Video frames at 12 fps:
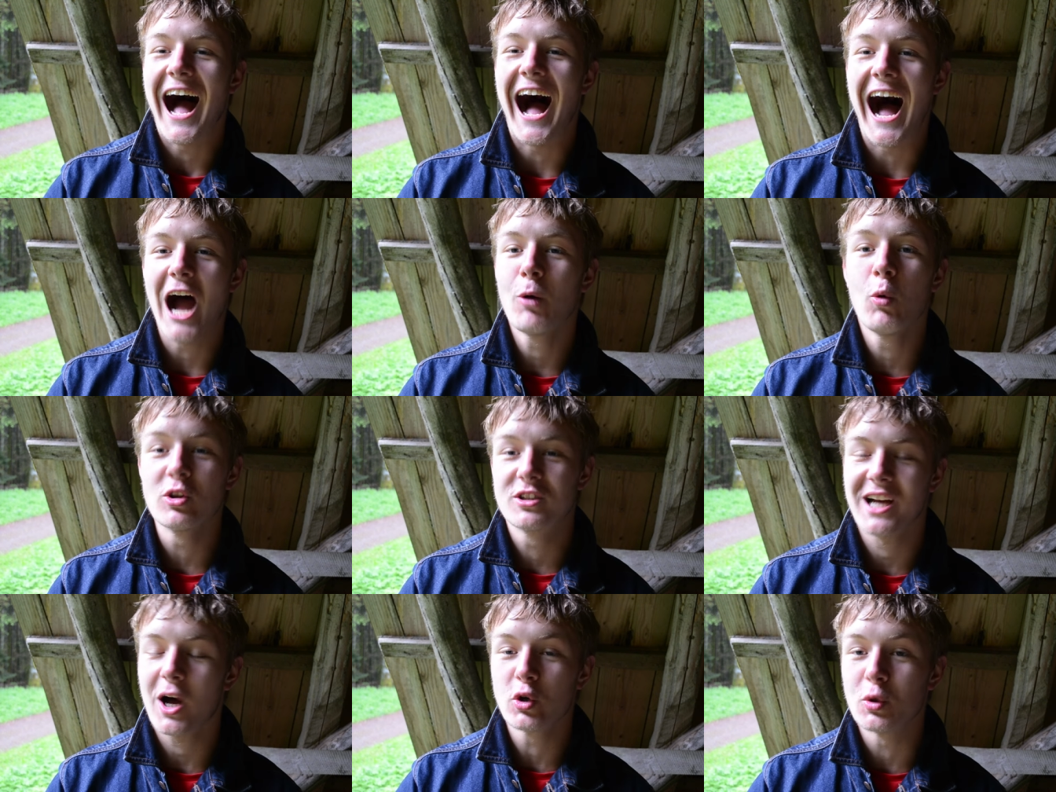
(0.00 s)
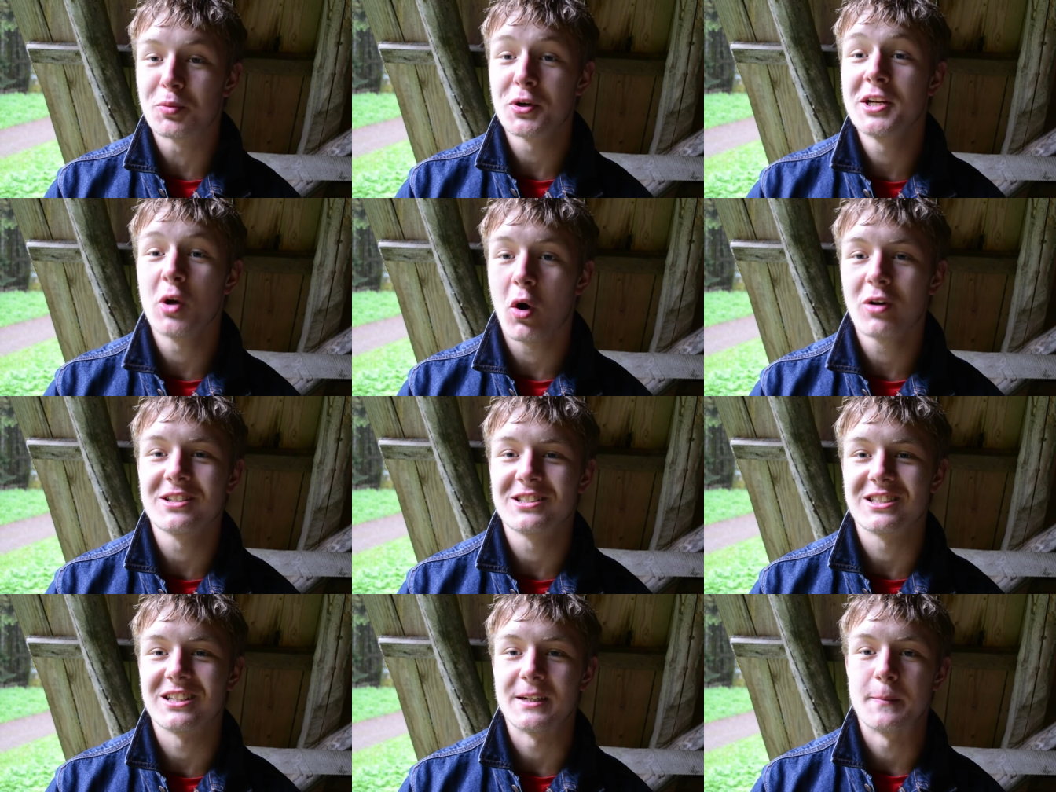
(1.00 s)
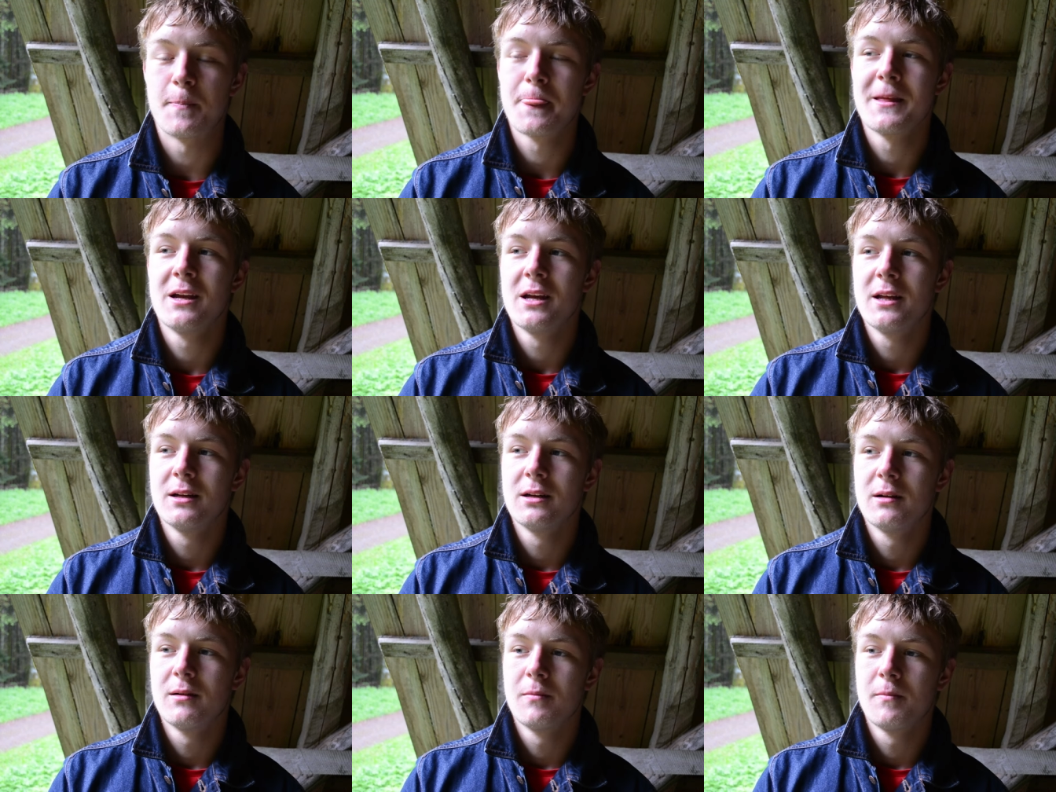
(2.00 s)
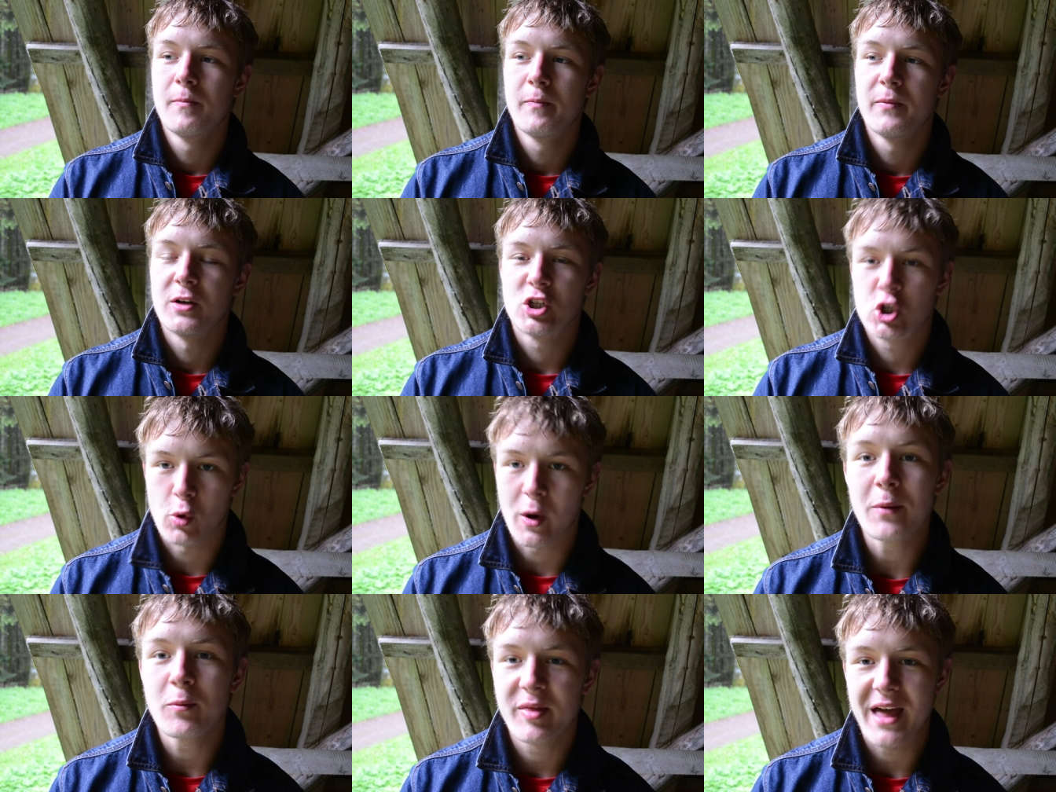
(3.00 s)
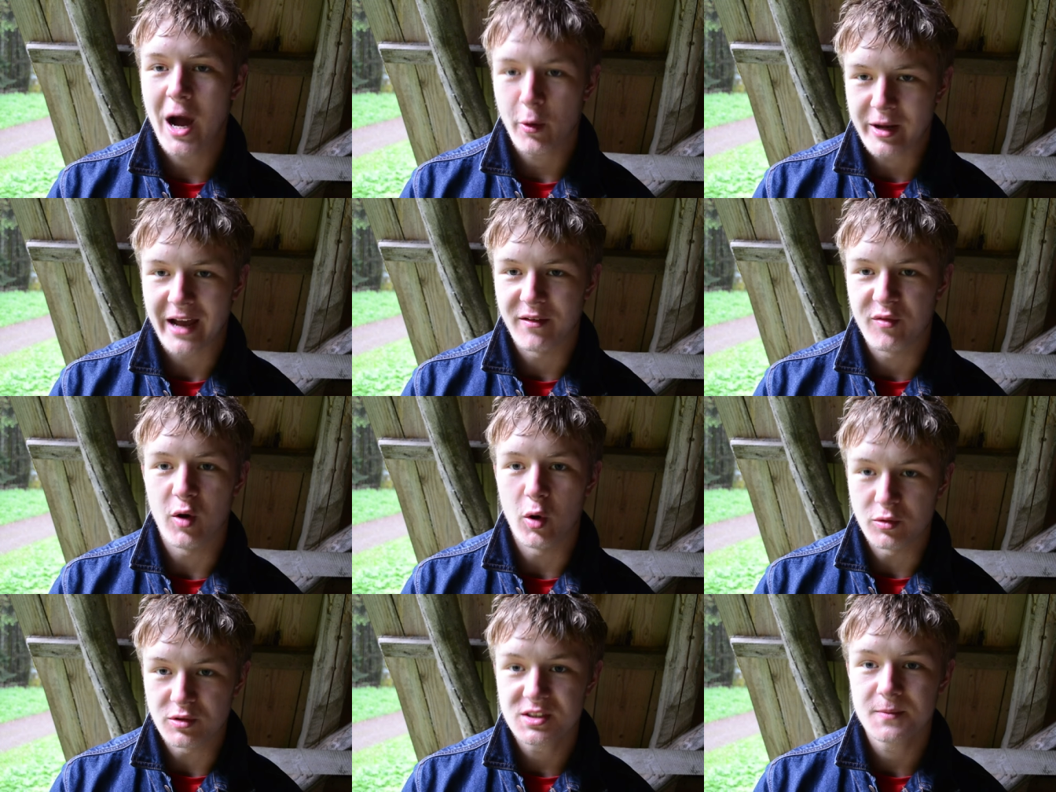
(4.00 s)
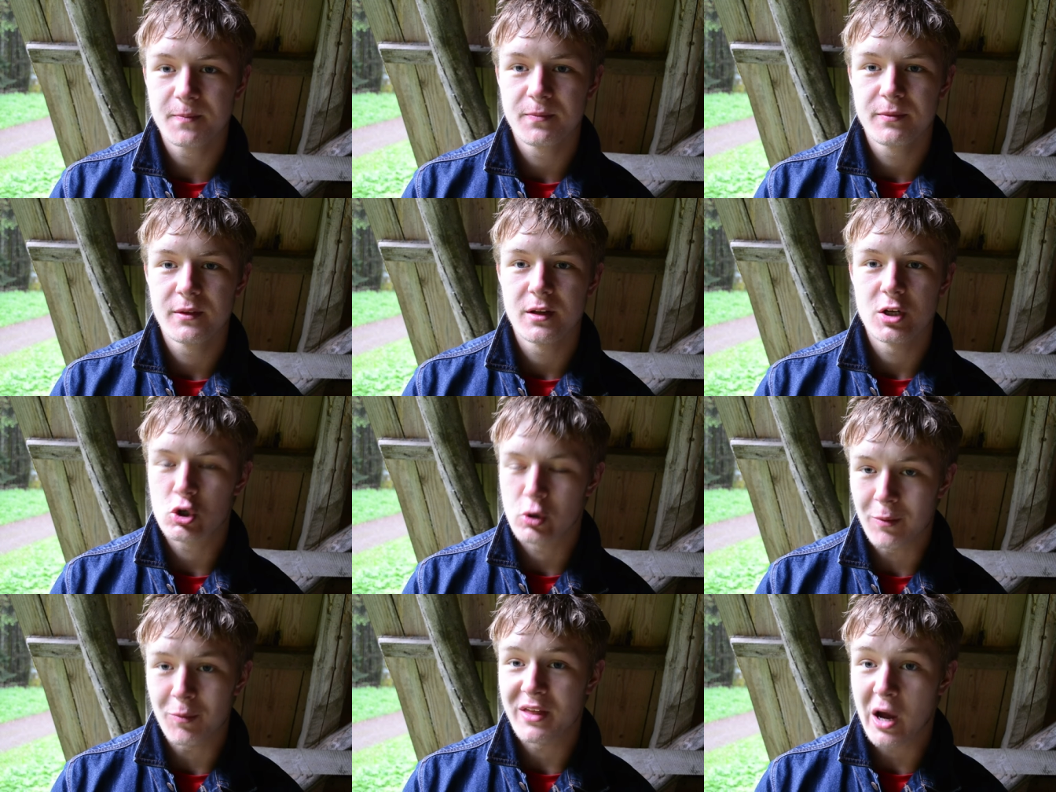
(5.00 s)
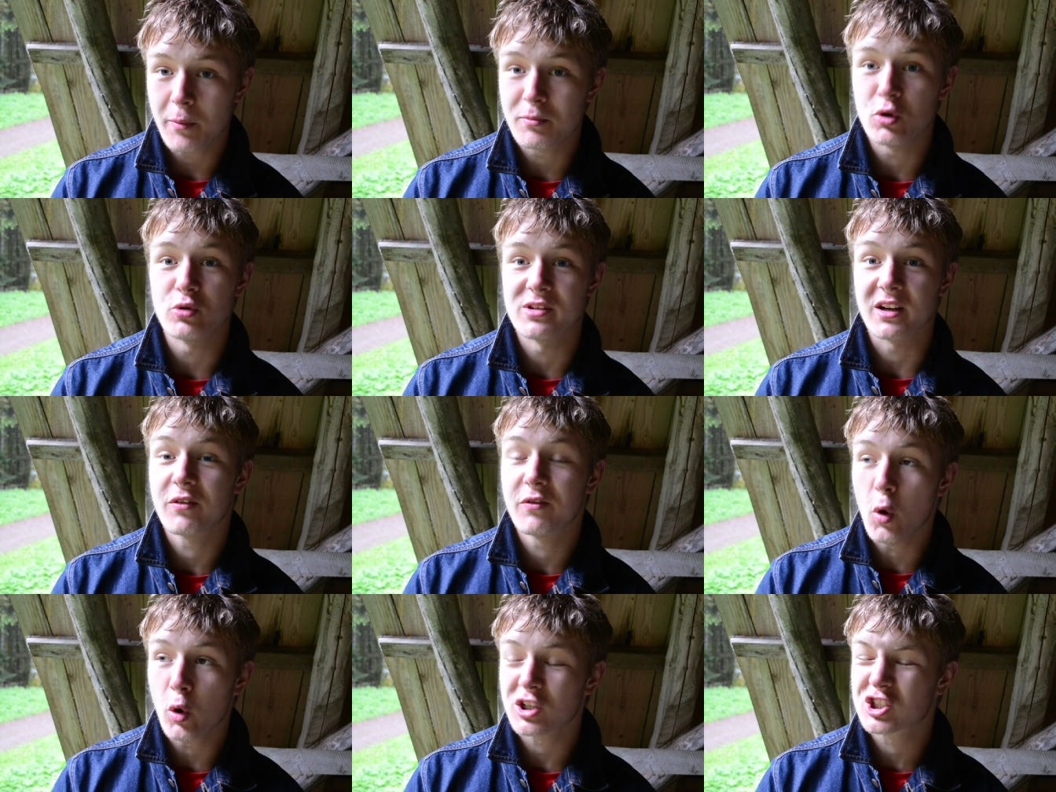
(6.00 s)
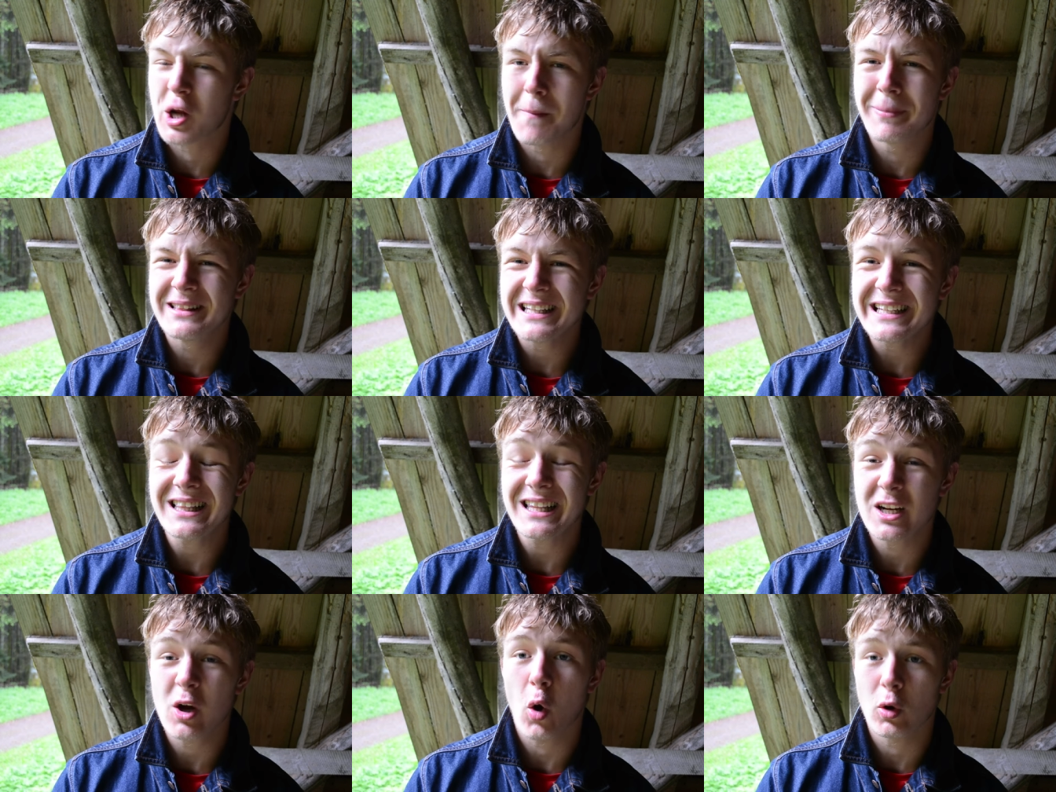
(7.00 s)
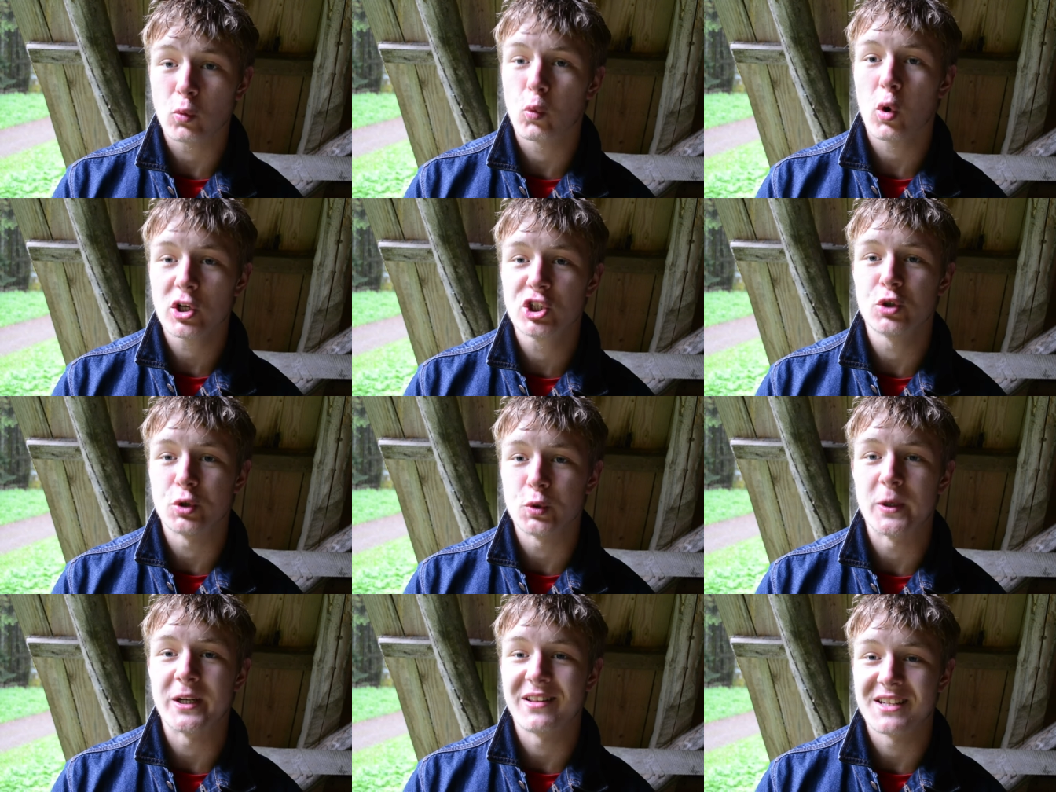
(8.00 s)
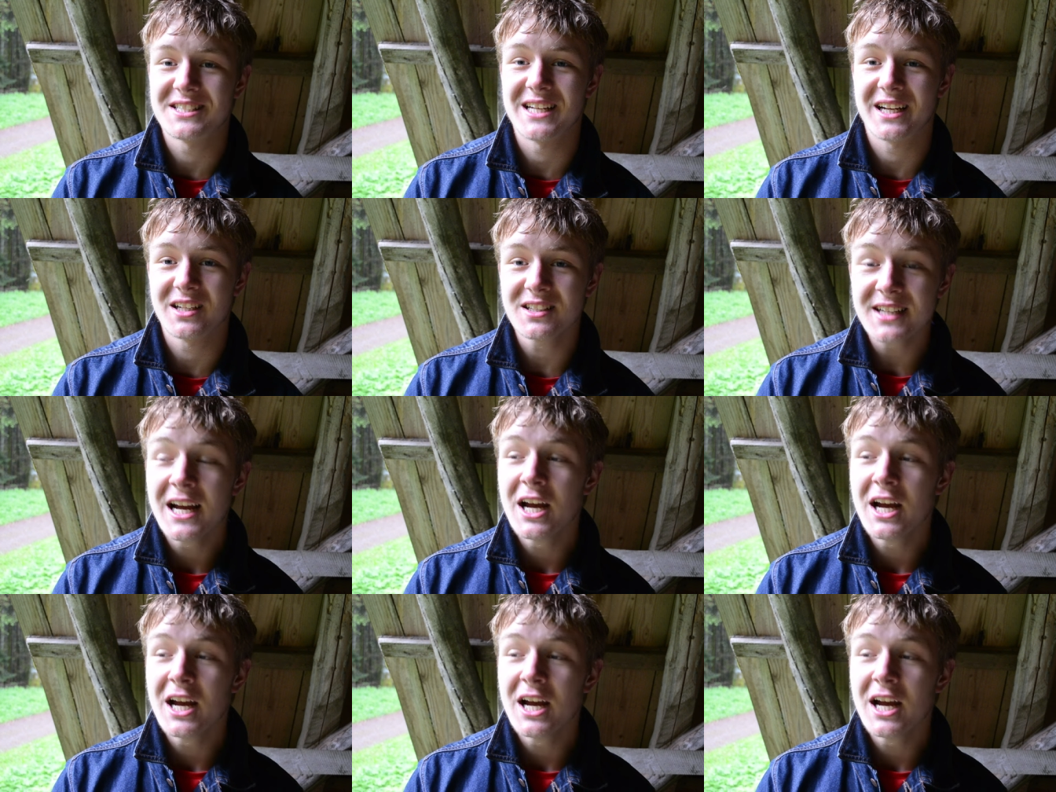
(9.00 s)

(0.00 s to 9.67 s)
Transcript: I will tell you pretty honestly train without headphones, train without music, focus completely on what you're doing in the second.